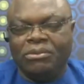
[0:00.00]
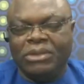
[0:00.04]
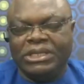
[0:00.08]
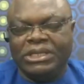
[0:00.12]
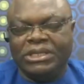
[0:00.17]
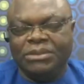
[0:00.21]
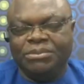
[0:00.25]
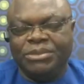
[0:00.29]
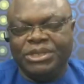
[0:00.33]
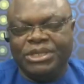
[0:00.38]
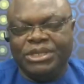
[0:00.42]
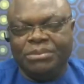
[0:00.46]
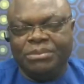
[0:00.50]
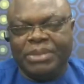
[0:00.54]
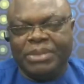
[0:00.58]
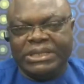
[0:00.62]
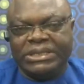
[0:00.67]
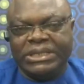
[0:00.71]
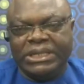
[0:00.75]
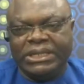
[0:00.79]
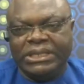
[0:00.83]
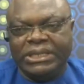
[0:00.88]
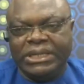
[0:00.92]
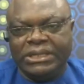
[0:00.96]
What will be the
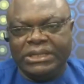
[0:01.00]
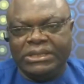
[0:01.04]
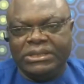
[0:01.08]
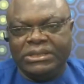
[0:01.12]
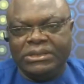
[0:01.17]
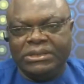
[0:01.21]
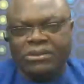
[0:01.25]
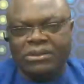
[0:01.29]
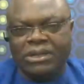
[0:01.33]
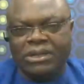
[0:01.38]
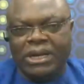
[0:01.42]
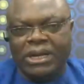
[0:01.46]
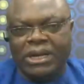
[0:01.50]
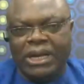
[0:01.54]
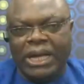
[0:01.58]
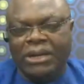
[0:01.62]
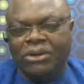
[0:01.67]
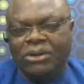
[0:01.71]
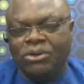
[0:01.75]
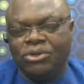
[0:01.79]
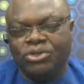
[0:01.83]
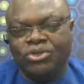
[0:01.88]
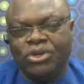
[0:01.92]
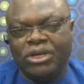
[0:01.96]
percentage?
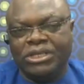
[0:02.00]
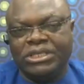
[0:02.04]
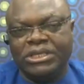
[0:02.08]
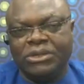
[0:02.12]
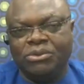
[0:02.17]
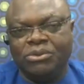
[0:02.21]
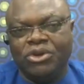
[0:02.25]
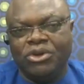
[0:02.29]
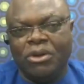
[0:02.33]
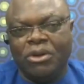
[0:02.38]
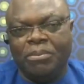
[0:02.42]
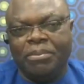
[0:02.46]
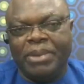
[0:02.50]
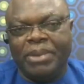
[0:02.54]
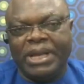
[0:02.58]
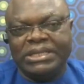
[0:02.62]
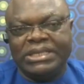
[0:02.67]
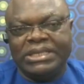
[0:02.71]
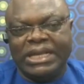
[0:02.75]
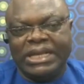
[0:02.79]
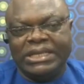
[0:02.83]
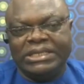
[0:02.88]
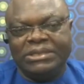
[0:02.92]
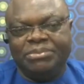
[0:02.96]
I'm not sure I say we don't
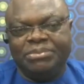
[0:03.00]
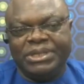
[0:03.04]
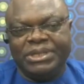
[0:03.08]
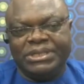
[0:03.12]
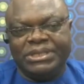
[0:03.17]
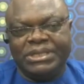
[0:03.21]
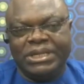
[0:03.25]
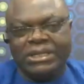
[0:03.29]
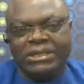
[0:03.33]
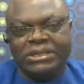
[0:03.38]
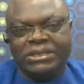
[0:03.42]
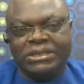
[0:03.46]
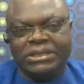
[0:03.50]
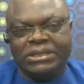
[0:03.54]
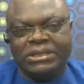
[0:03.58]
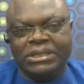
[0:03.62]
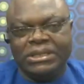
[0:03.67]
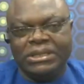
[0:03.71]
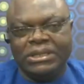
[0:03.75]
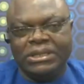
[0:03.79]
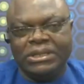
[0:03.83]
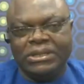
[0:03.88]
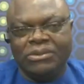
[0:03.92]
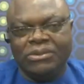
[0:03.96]
pass thirty percent
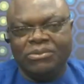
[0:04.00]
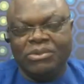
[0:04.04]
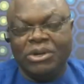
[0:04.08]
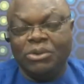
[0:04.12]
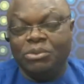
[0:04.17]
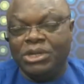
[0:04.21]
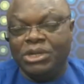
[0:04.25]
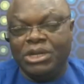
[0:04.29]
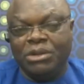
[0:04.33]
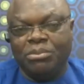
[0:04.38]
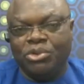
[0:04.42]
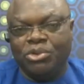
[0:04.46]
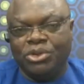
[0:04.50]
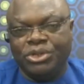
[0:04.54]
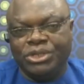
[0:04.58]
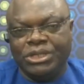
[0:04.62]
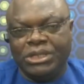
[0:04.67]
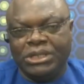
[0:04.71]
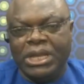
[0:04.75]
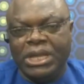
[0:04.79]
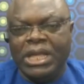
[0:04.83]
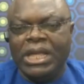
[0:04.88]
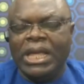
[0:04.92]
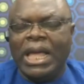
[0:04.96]
where with the
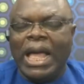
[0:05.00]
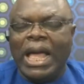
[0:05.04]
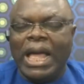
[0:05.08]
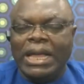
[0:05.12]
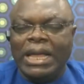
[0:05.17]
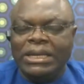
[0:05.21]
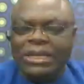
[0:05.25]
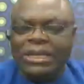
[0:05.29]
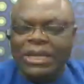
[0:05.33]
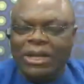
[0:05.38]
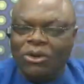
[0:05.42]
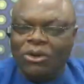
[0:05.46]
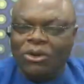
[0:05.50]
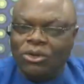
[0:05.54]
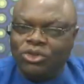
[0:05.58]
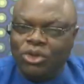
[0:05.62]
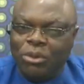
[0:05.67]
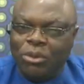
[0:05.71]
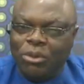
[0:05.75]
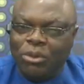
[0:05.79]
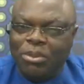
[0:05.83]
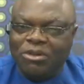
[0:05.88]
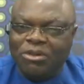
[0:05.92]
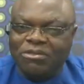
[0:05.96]
budget. And
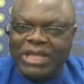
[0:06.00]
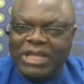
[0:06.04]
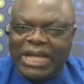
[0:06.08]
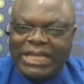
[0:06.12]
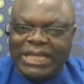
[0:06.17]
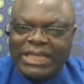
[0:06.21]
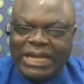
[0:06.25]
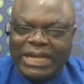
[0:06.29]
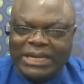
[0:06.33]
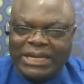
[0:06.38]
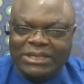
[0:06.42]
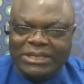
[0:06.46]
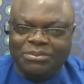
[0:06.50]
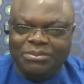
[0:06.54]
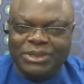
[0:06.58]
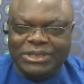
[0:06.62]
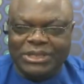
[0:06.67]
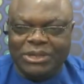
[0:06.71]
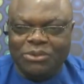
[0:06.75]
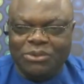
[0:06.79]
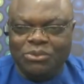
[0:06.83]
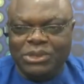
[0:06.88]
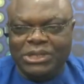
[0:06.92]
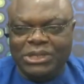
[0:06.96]
on top of that thirty
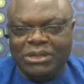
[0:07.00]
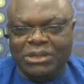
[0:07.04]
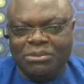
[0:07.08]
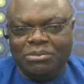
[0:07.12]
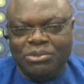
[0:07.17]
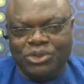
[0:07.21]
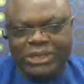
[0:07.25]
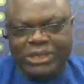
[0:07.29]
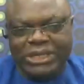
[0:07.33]
percent with the